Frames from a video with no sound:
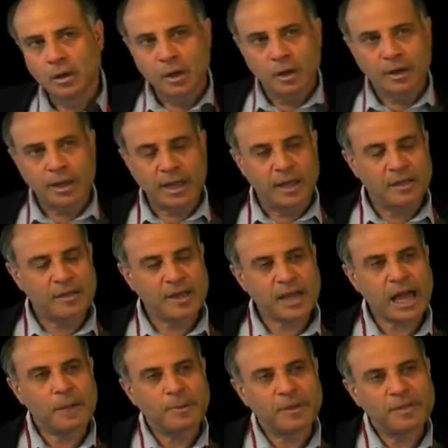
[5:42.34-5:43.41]
Okay, think
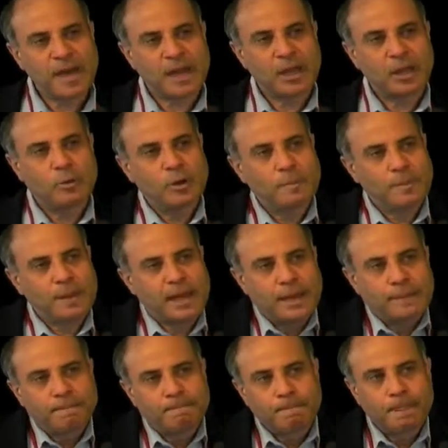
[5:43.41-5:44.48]
how pathetic it would be
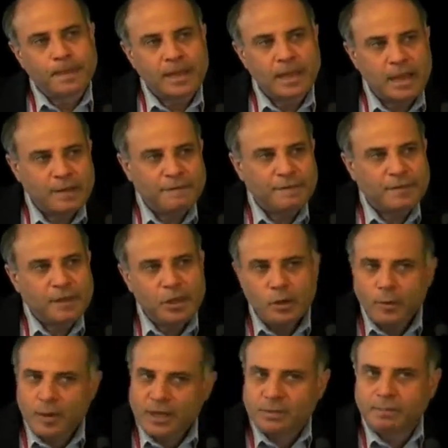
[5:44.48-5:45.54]
if the
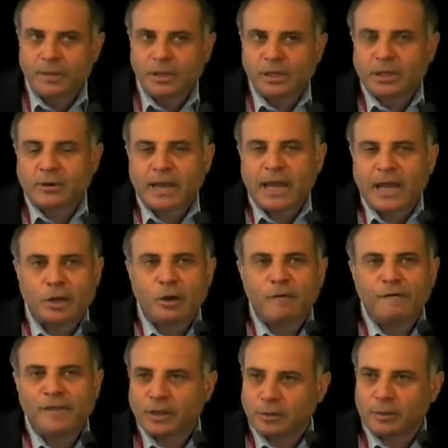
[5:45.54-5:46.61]
U.S. military had no
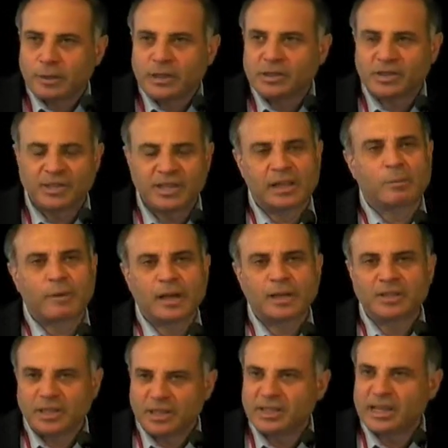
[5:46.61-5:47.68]
victories to celebrate
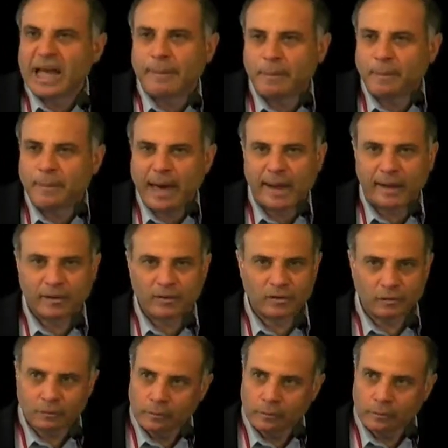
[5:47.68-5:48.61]
since Appomattox.